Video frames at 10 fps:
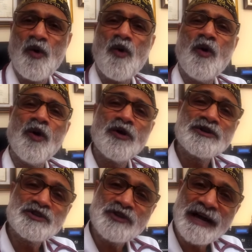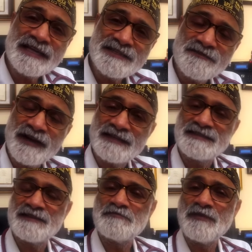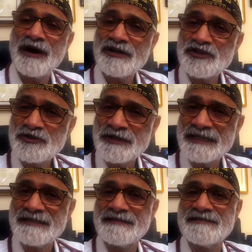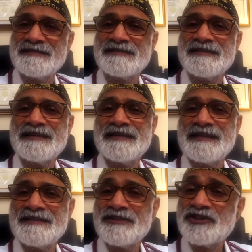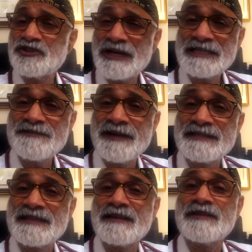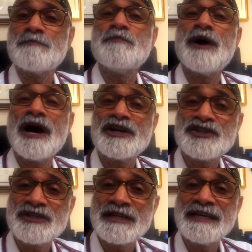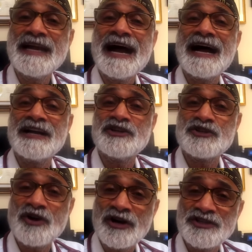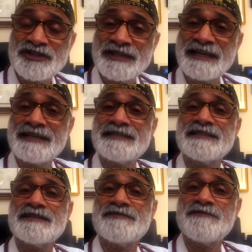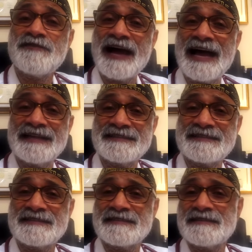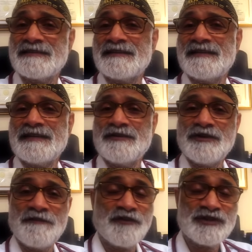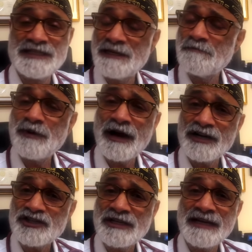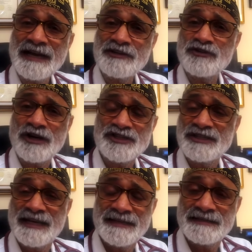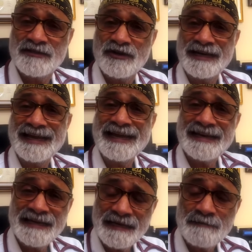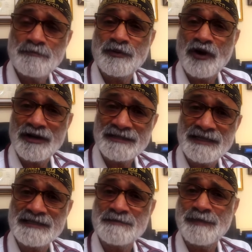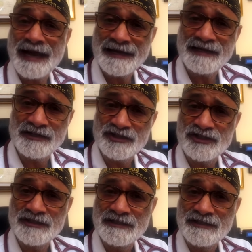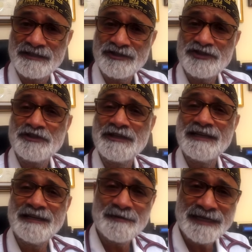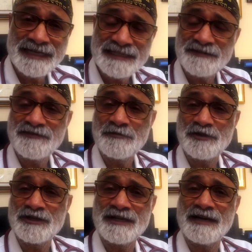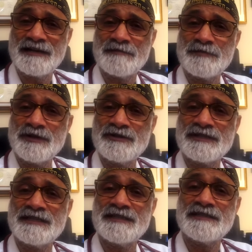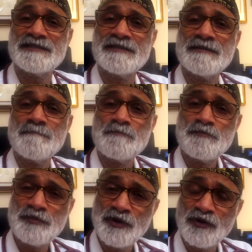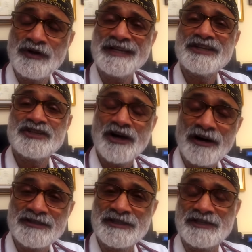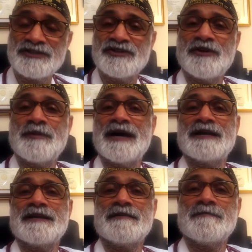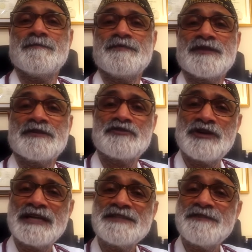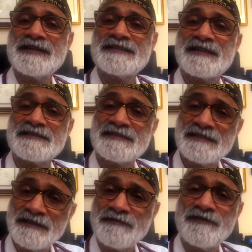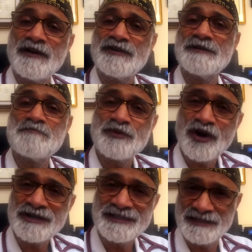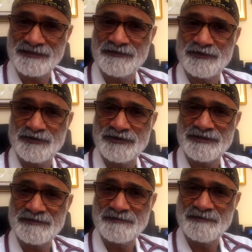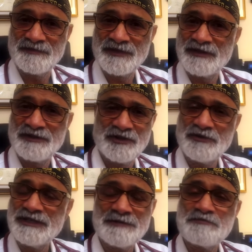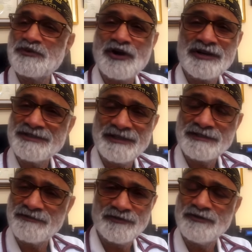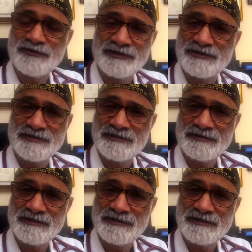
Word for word: All trans fats and margarines, the trans fats are the partially hydrogenated fats. If you see partially hydrogenated on any processed package, you should eliminate it from your diet, because it is purely toxic to your body. Trans fats are still found in processed foods. Don't eat processed foods.